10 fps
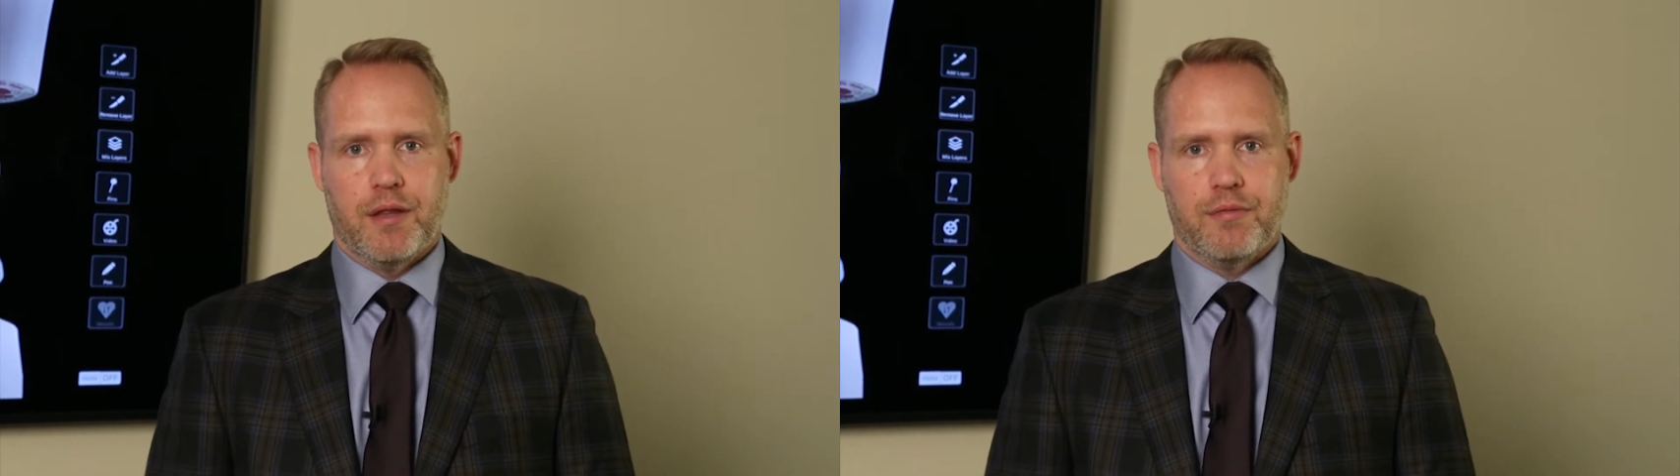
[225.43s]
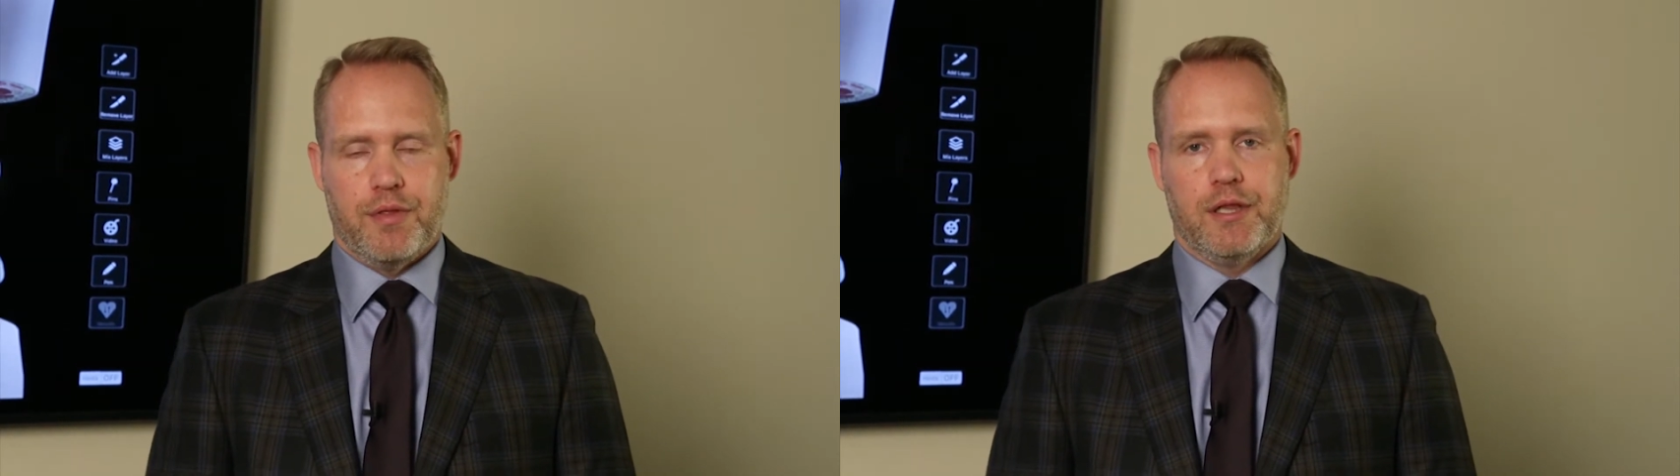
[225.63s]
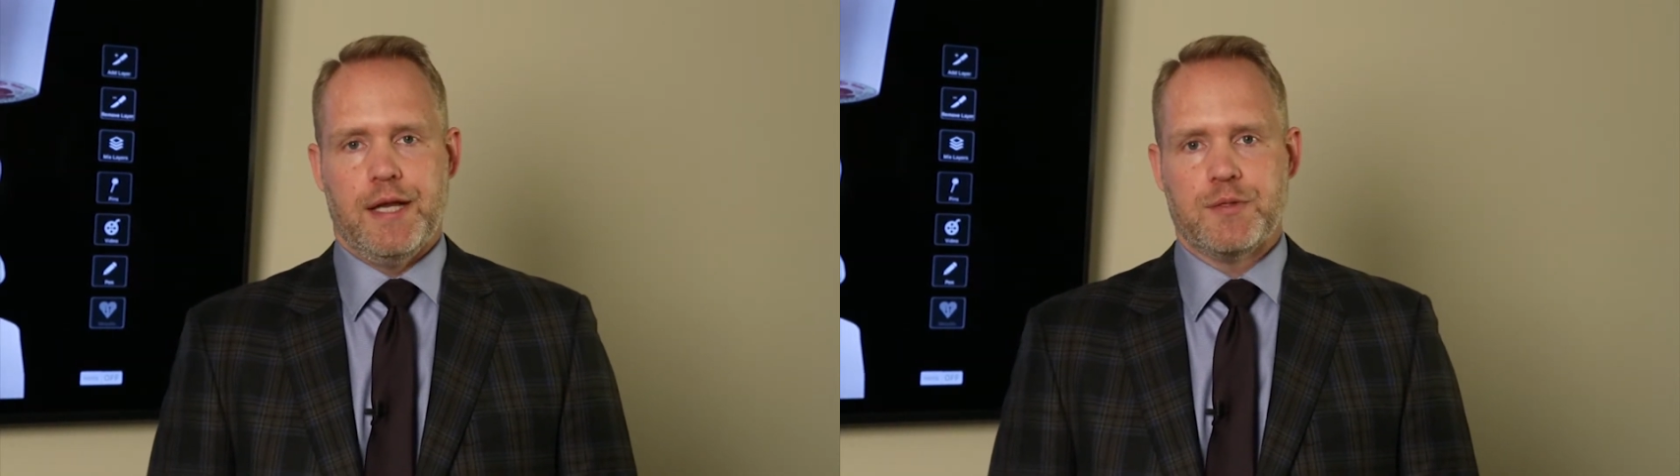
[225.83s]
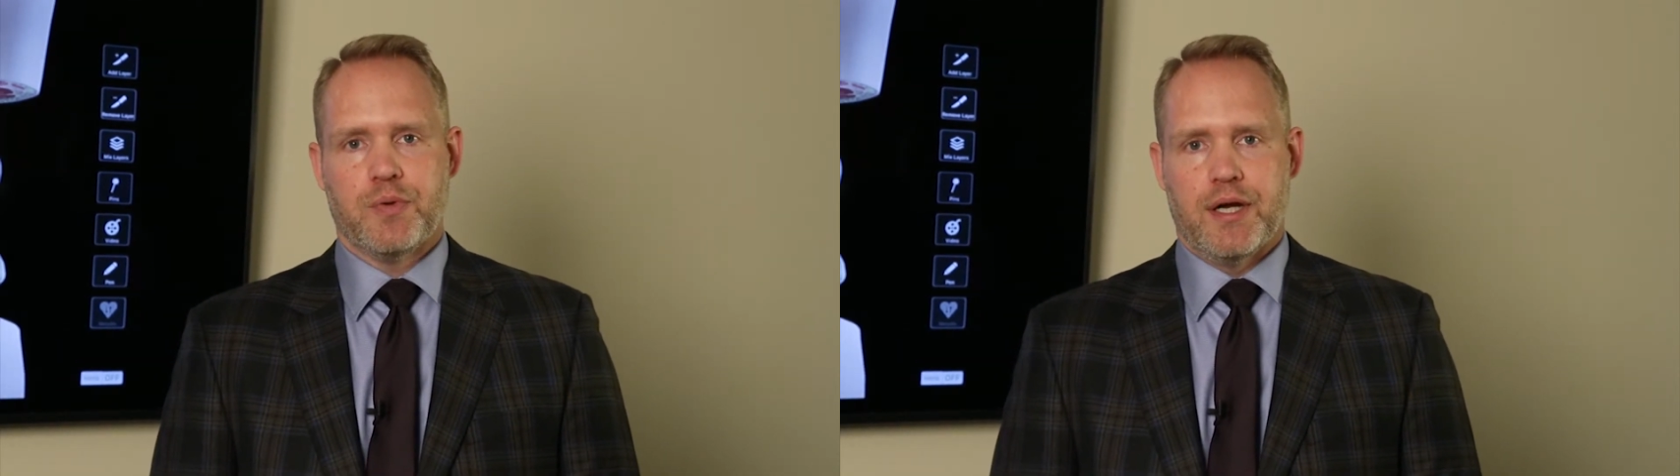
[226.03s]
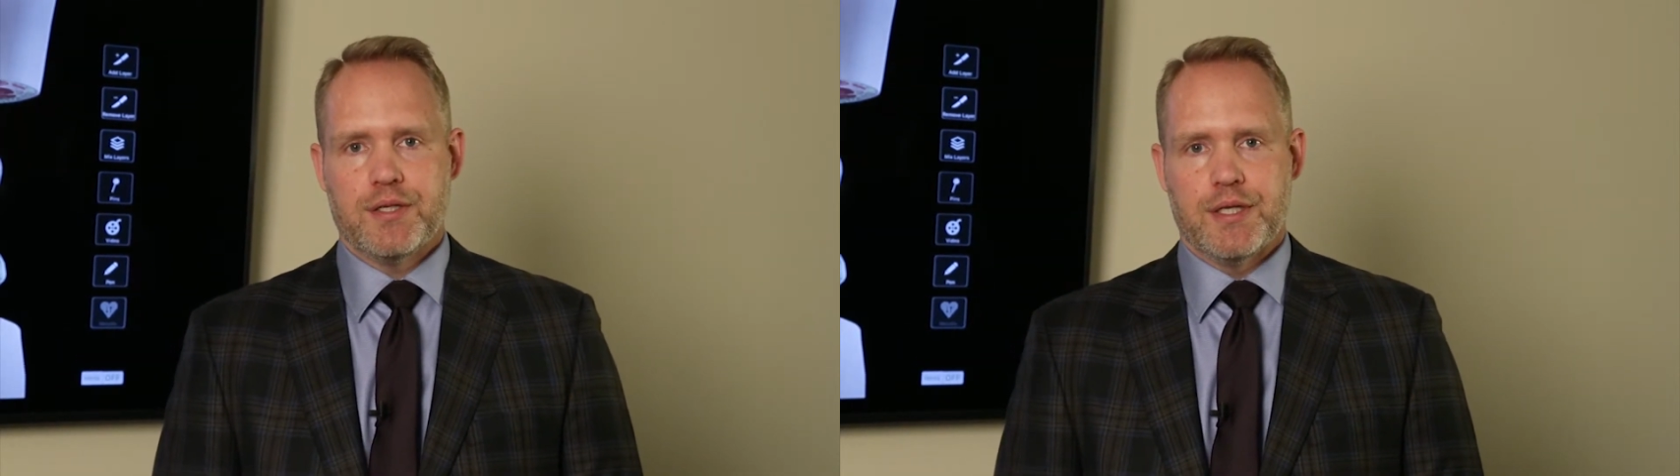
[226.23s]
through the claims
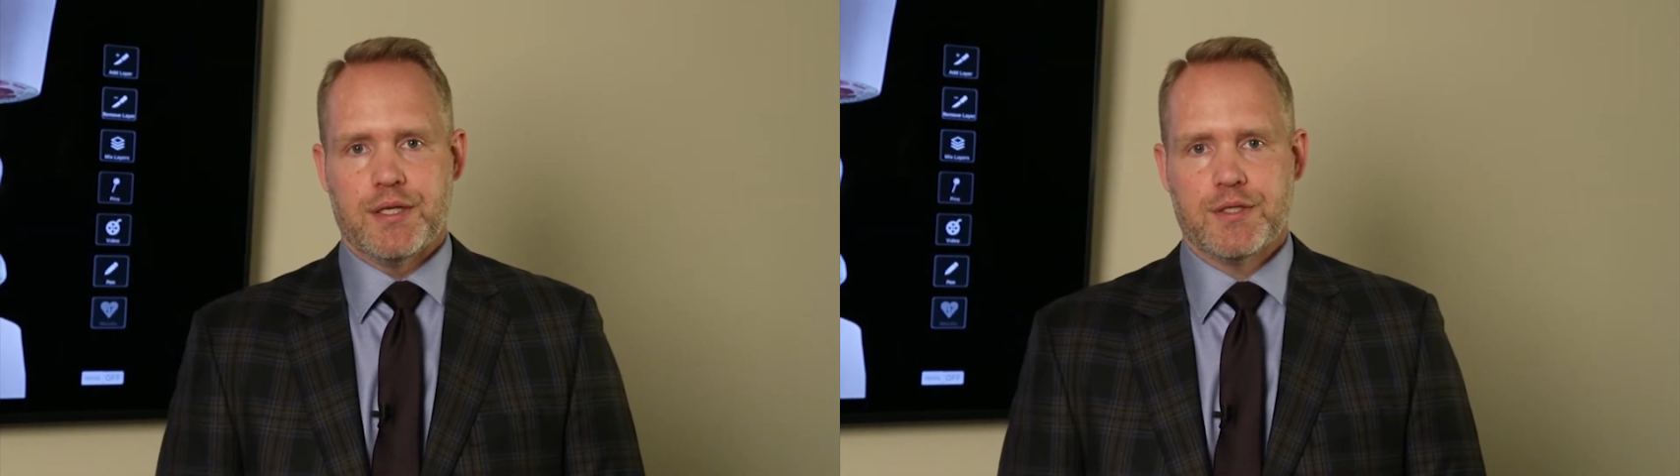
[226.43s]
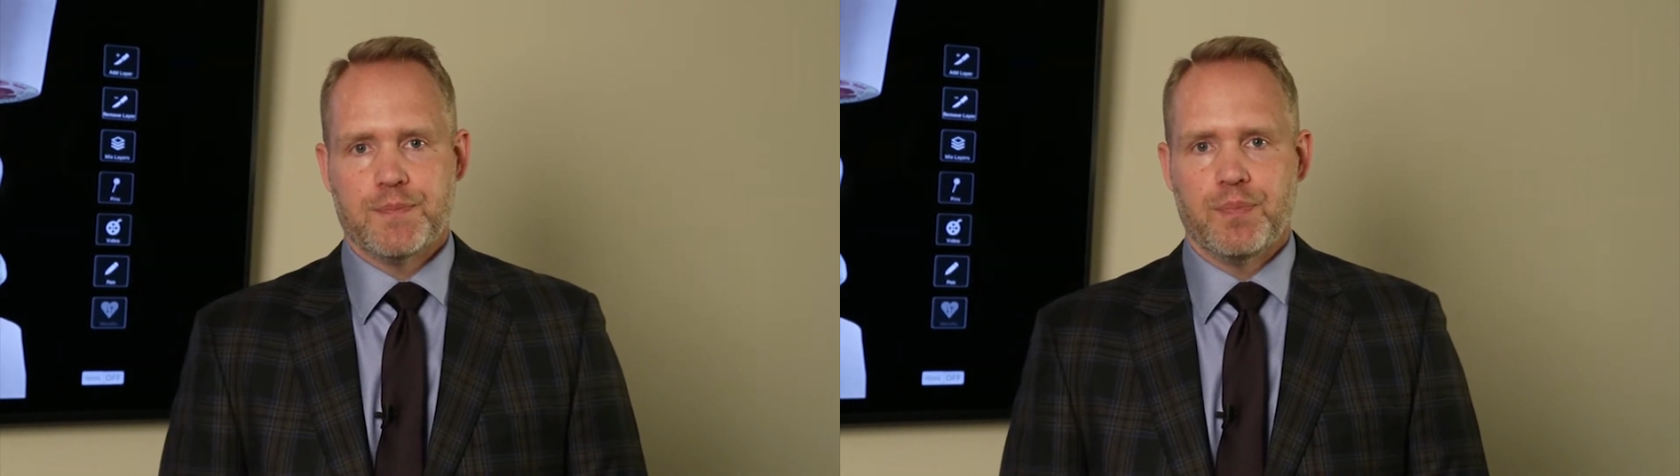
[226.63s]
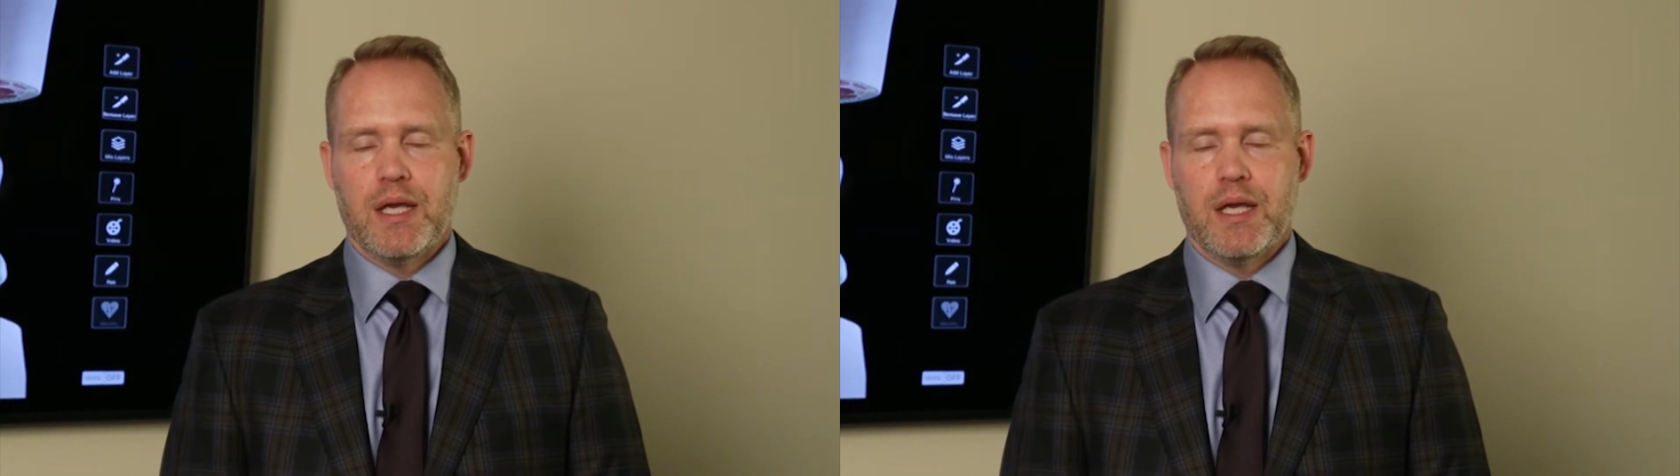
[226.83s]
process.